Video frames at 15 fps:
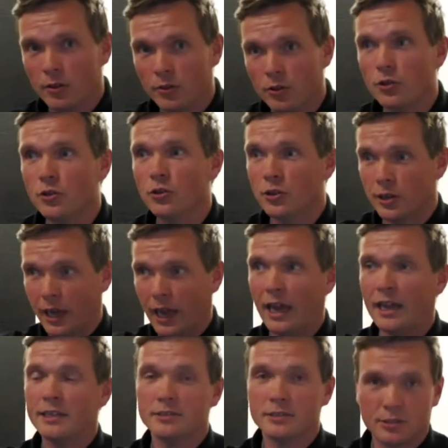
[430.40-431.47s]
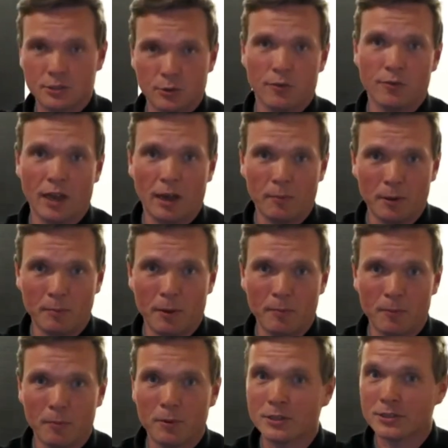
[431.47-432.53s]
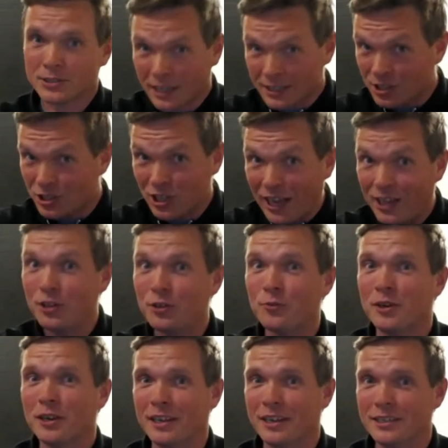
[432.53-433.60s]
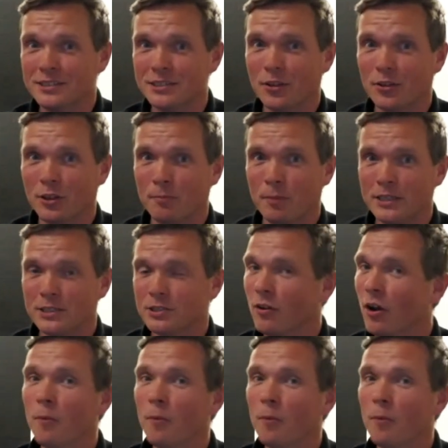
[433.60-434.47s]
that you can hand to a family member, because there genuinely is nothing better.